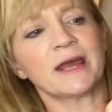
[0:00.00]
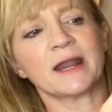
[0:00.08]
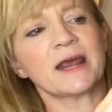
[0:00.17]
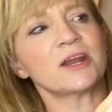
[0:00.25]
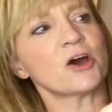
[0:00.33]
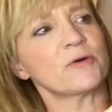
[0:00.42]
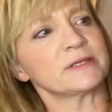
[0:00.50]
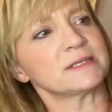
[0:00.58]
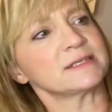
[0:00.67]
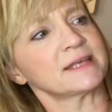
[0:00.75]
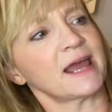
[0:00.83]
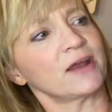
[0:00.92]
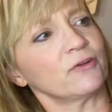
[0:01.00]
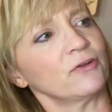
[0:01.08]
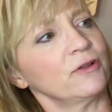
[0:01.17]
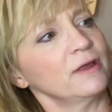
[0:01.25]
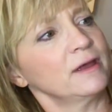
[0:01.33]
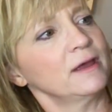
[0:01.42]
And I know it's a
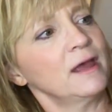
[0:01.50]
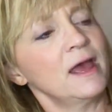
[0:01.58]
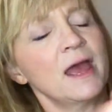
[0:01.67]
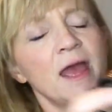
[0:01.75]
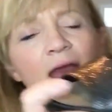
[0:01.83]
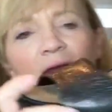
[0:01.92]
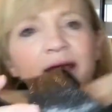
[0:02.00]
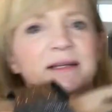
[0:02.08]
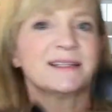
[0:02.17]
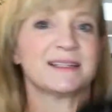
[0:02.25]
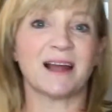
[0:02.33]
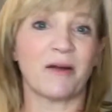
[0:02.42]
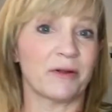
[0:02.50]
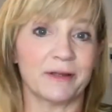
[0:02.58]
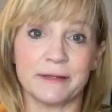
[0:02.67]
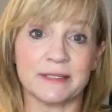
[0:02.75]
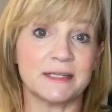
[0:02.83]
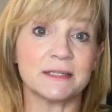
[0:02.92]
sandal, and it's not really
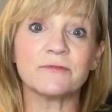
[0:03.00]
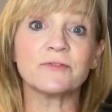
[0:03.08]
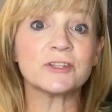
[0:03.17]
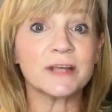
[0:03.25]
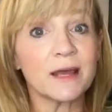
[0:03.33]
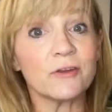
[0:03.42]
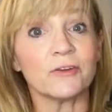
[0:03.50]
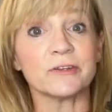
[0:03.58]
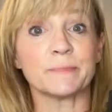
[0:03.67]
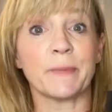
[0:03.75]
the season for sandals,